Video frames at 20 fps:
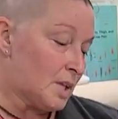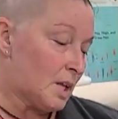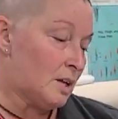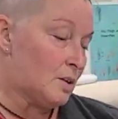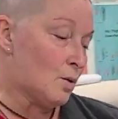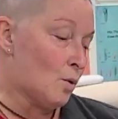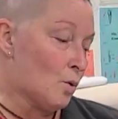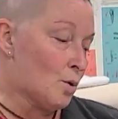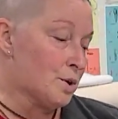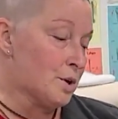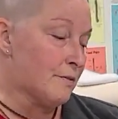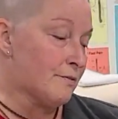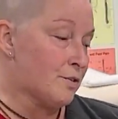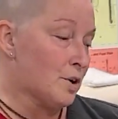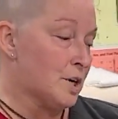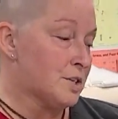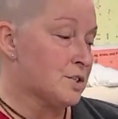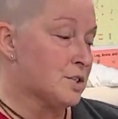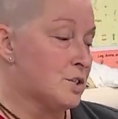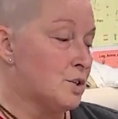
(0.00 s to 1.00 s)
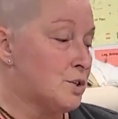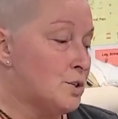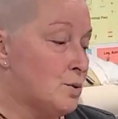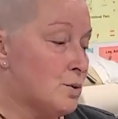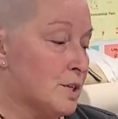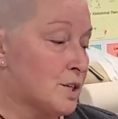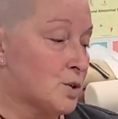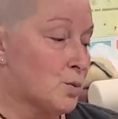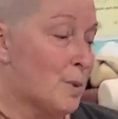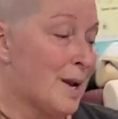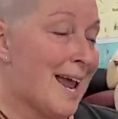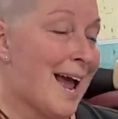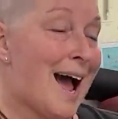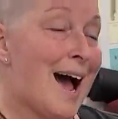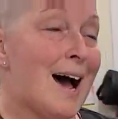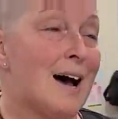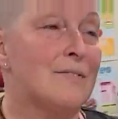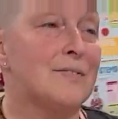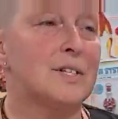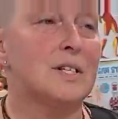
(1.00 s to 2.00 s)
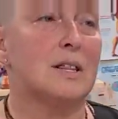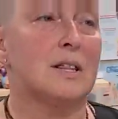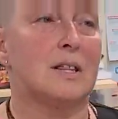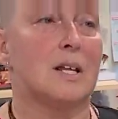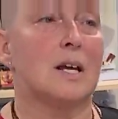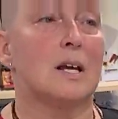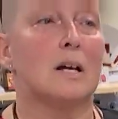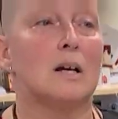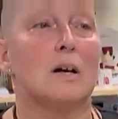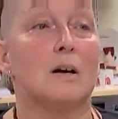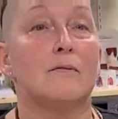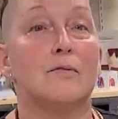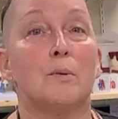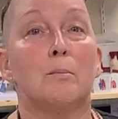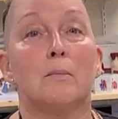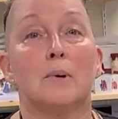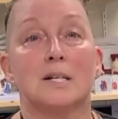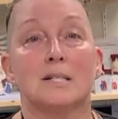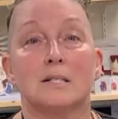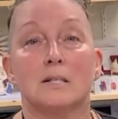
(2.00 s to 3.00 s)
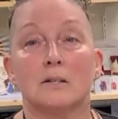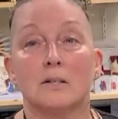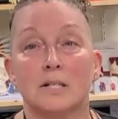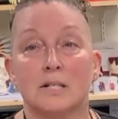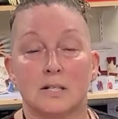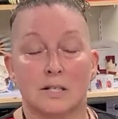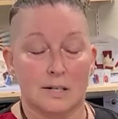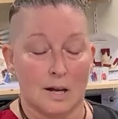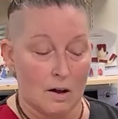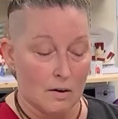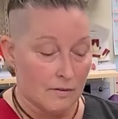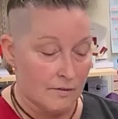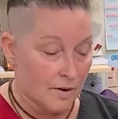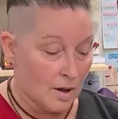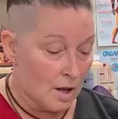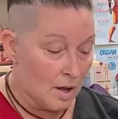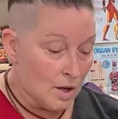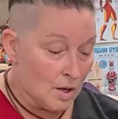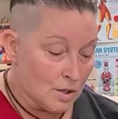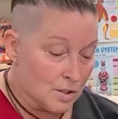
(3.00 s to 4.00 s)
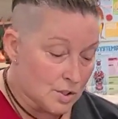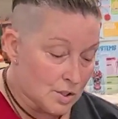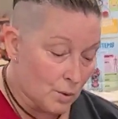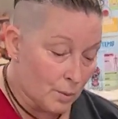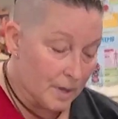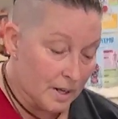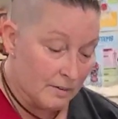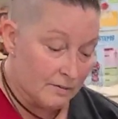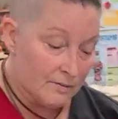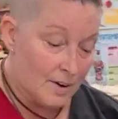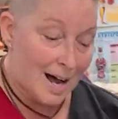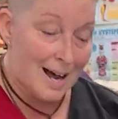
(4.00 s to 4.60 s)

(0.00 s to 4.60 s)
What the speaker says: In order for us to do this, we have to think of the muscle itself. So if